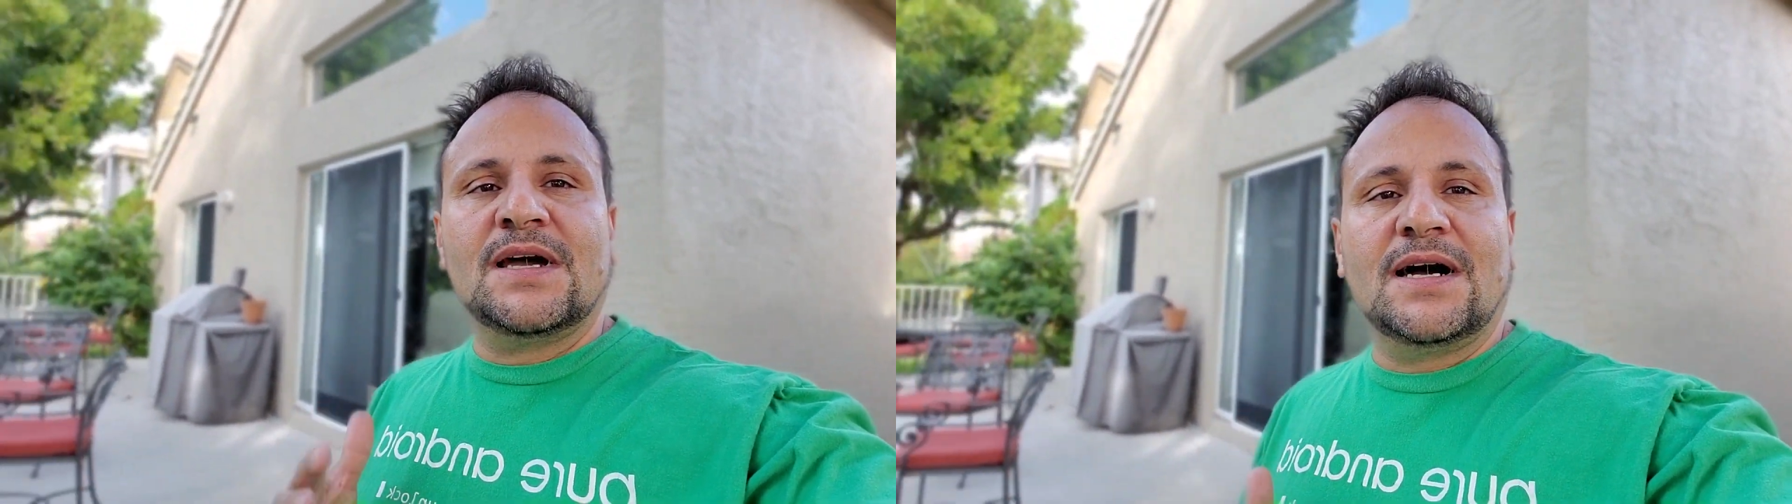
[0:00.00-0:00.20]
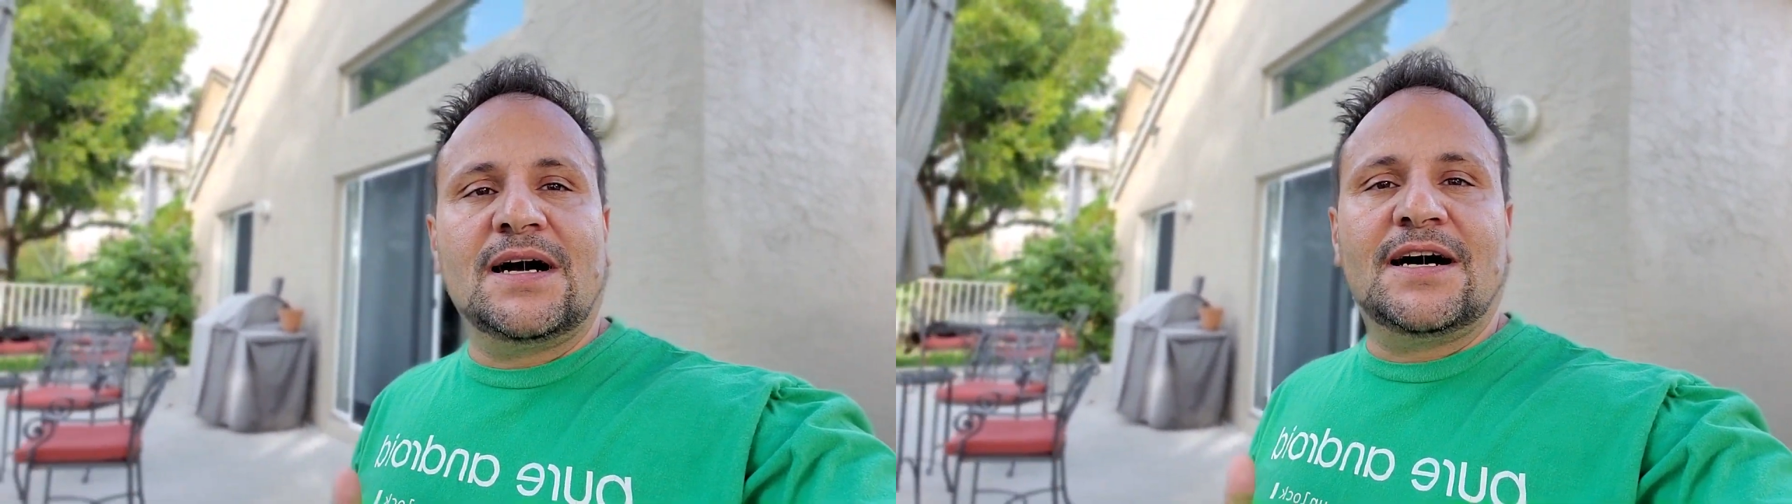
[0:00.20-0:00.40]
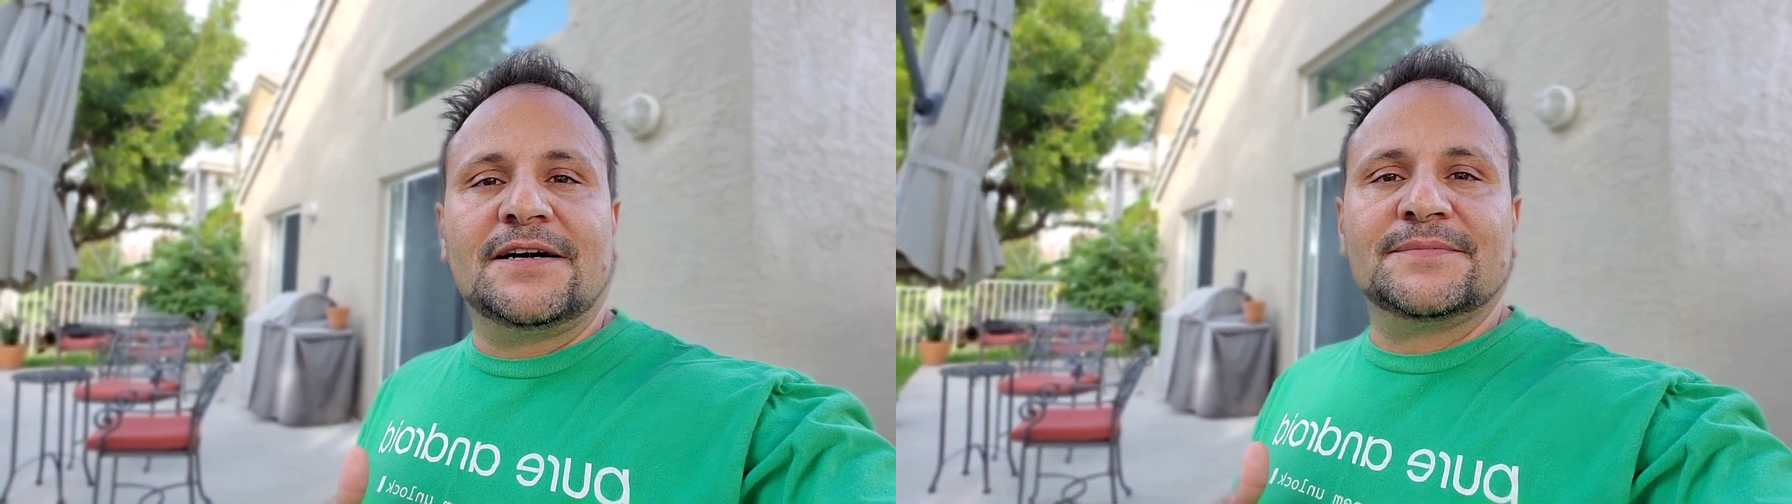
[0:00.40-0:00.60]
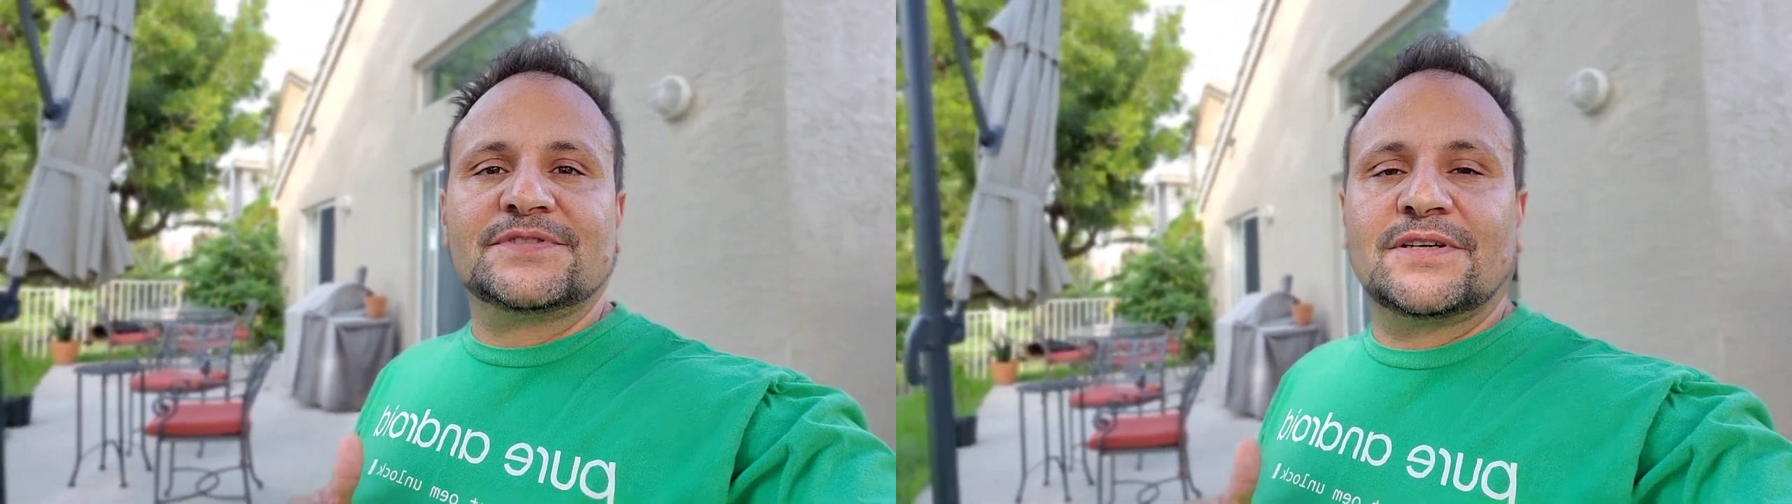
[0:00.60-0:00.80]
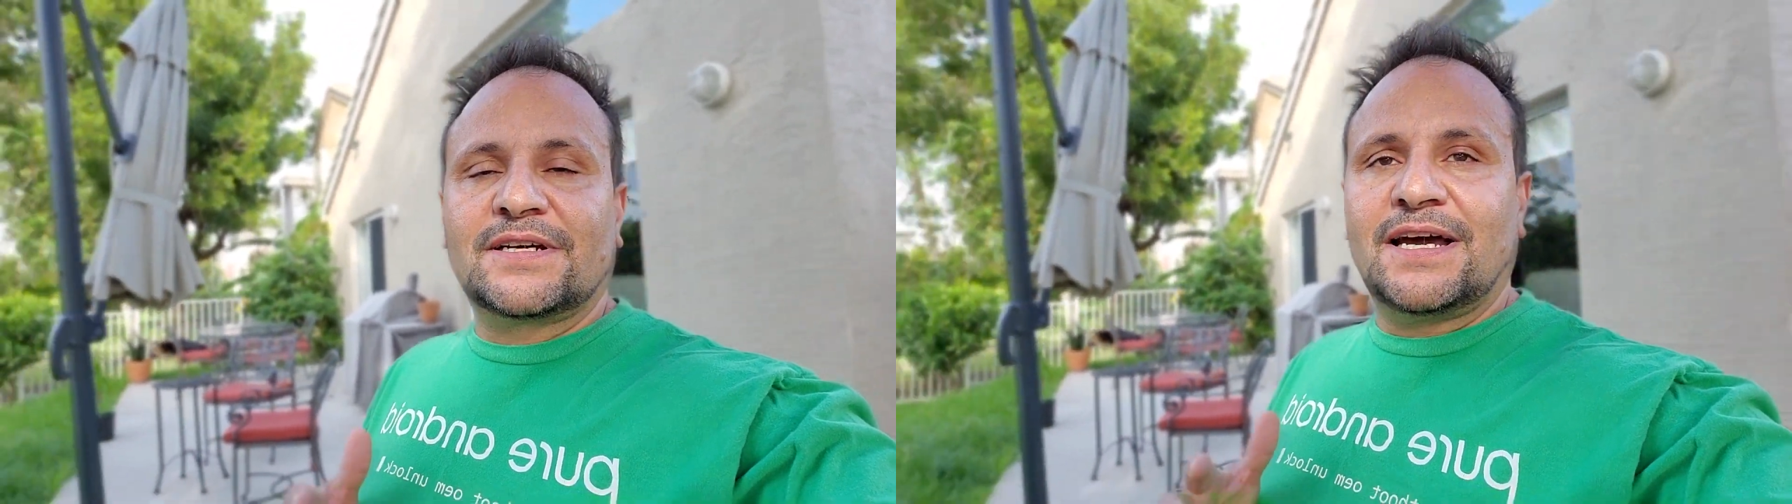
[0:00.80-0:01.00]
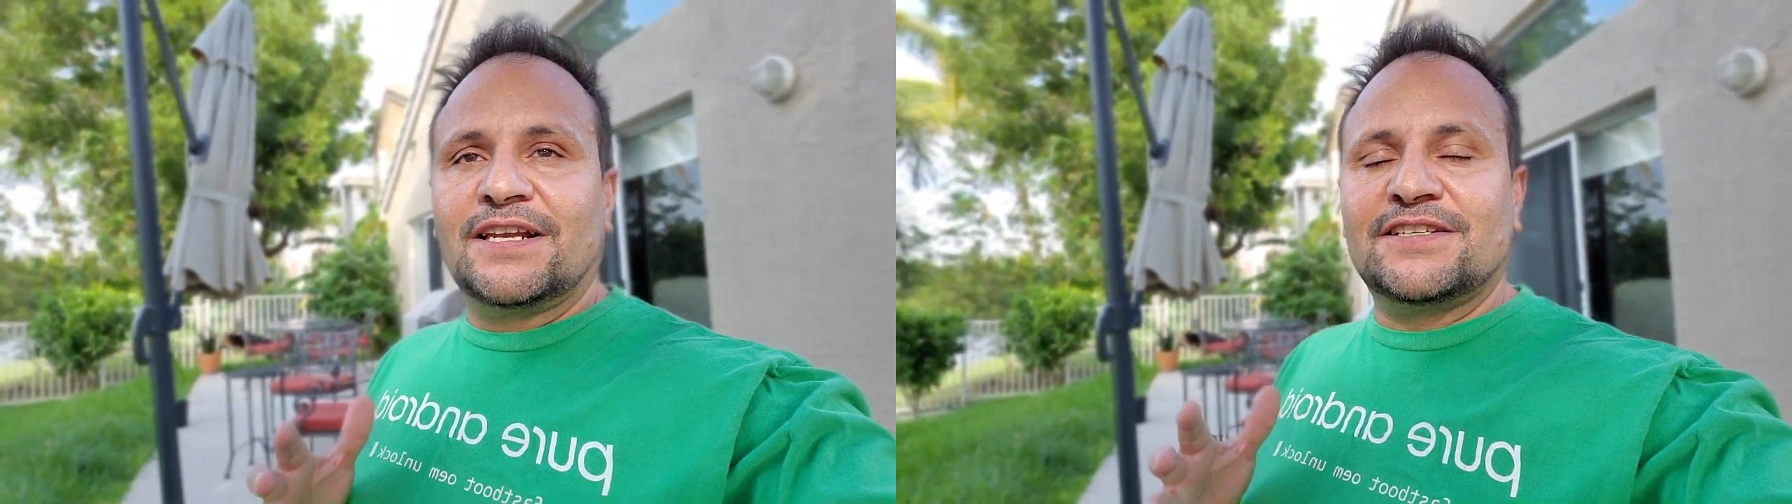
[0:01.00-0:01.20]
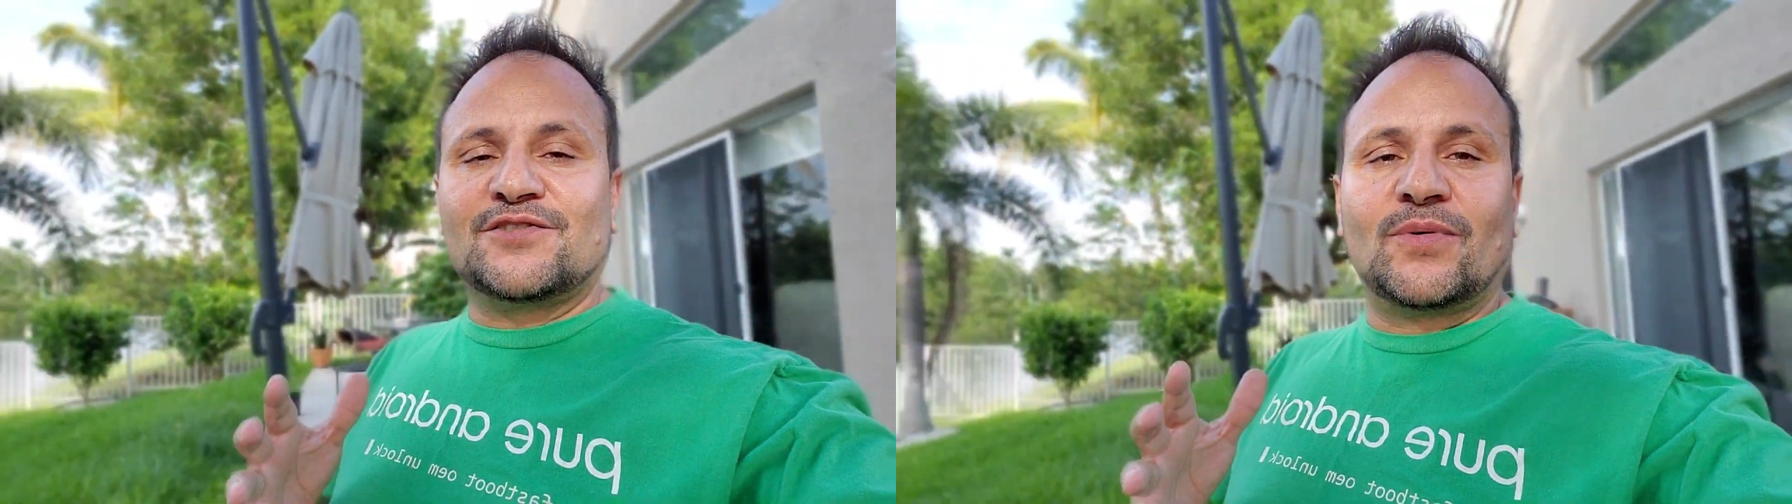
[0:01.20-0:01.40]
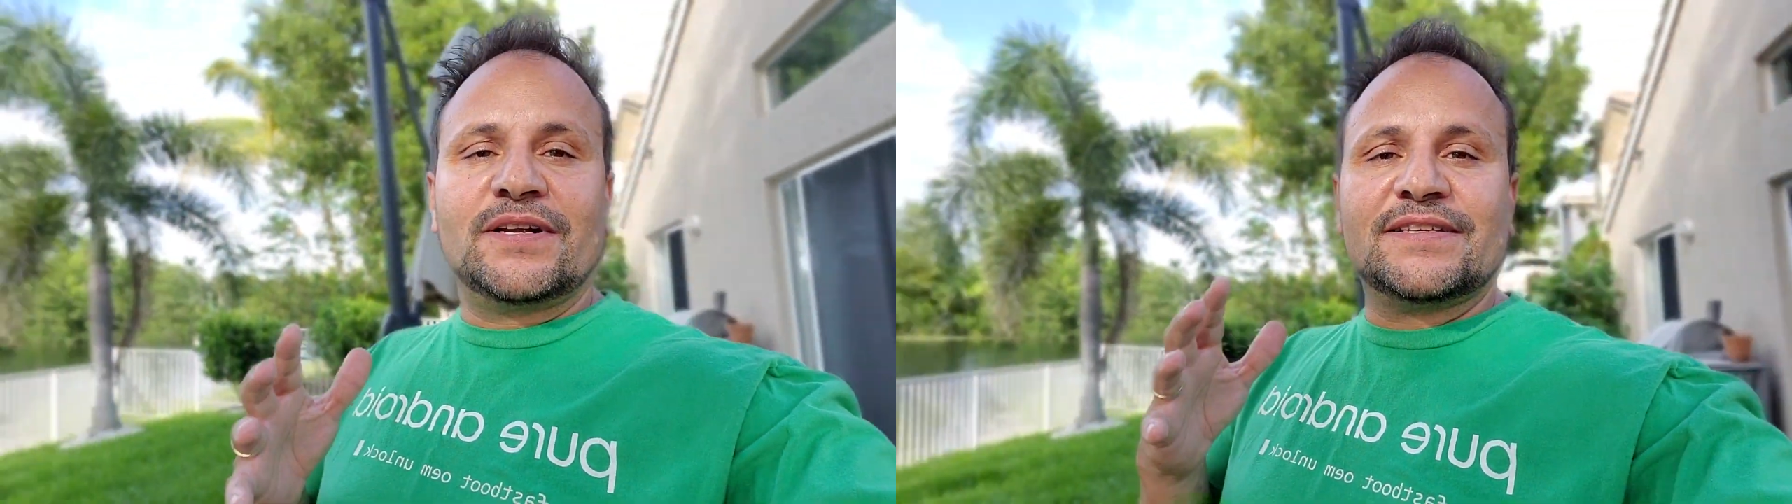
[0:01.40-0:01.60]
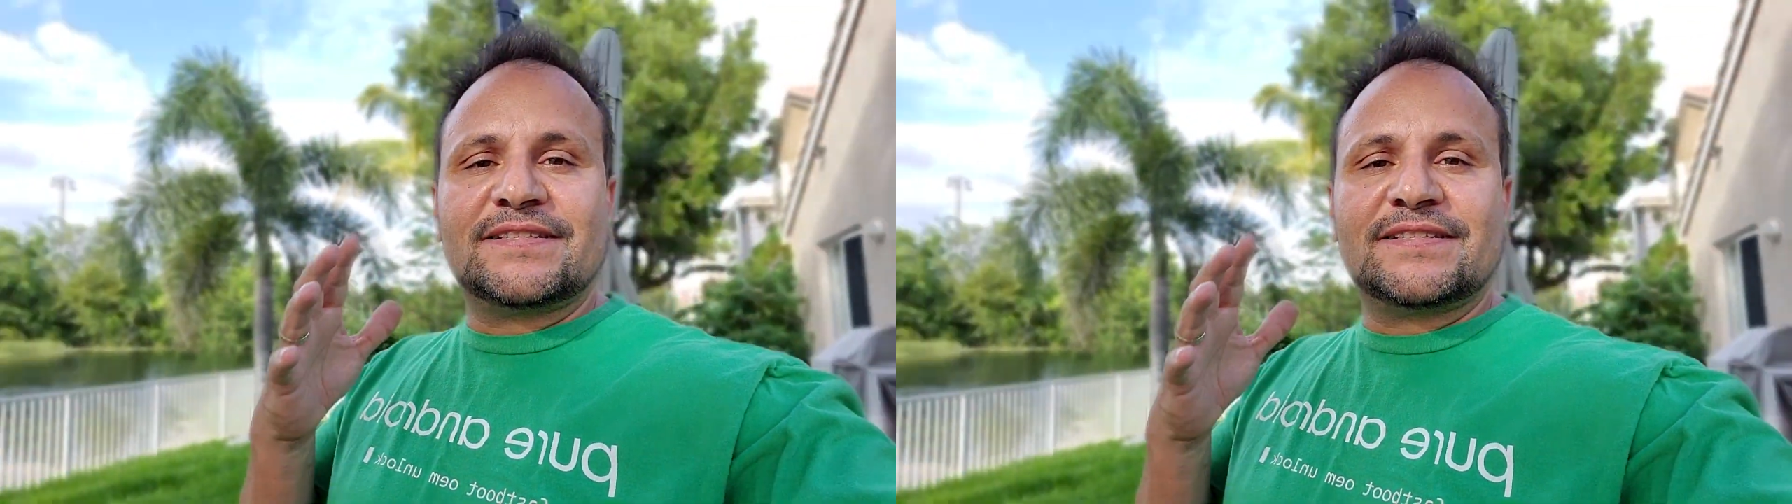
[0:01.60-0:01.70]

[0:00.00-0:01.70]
So I kind of just wanted to